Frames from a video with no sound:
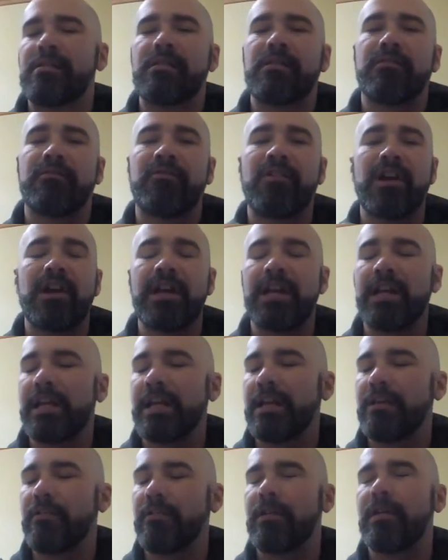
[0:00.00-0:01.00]
it's a
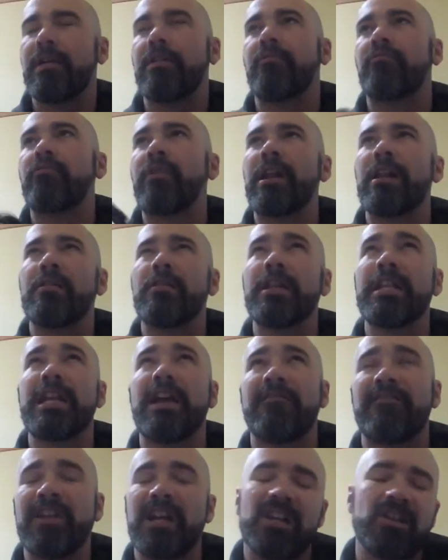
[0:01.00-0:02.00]
very readily
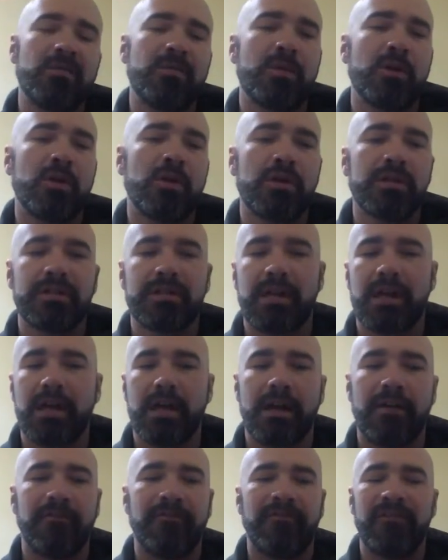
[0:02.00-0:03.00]
available
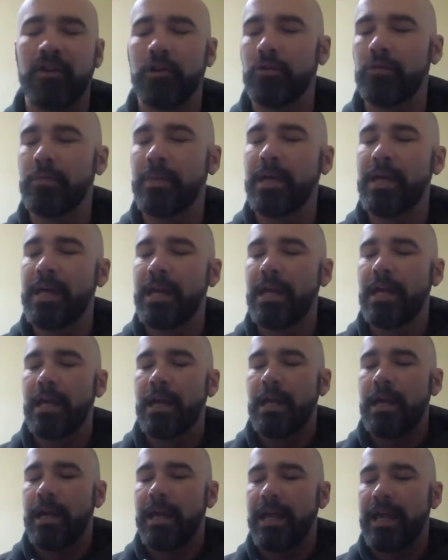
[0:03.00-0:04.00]
uh, film.
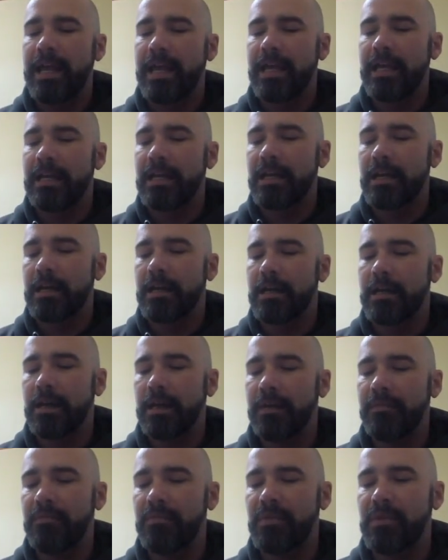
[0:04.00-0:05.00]
And
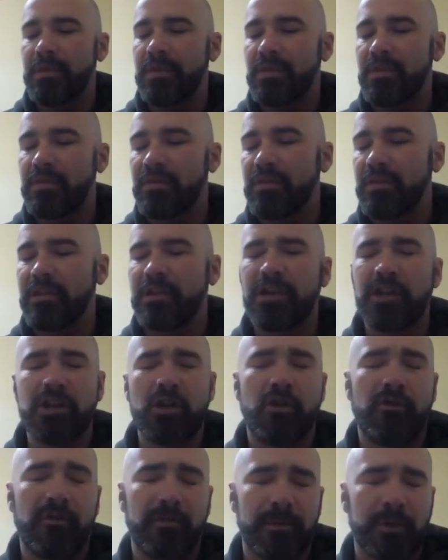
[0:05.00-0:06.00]
uh, it can
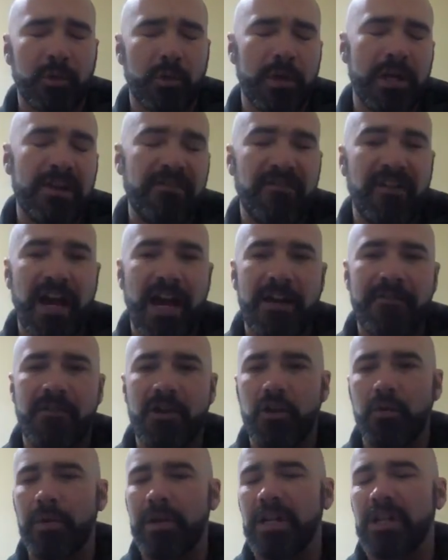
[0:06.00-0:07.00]
go from twenty-five
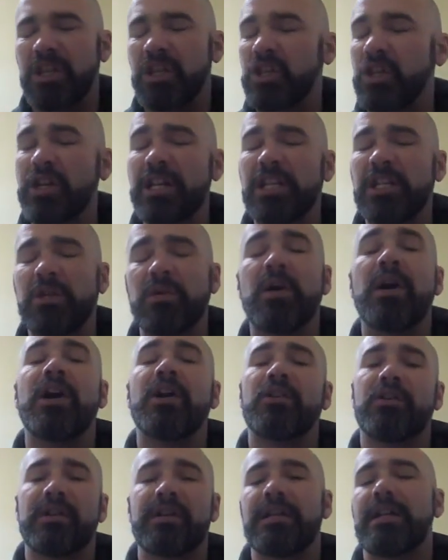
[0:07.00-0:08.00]
all the way to thirty-two
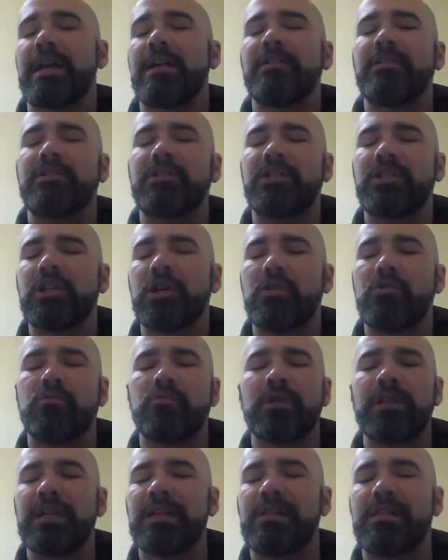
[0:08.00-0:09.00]
hundred. And I don't
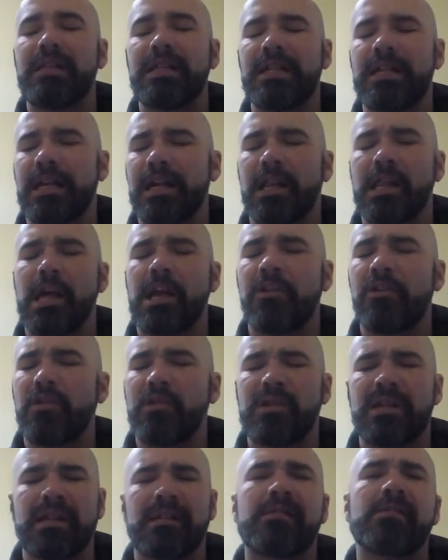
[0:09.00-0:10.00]
really see a lot of
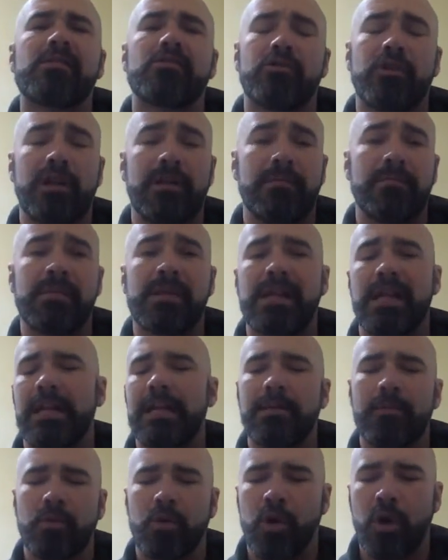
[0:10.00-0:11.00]
those extremes
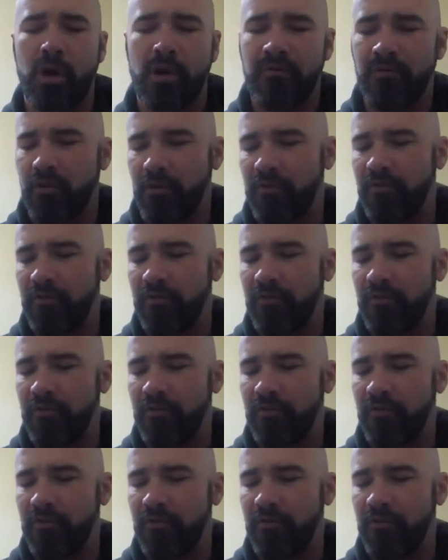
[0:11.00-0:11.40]
anymore for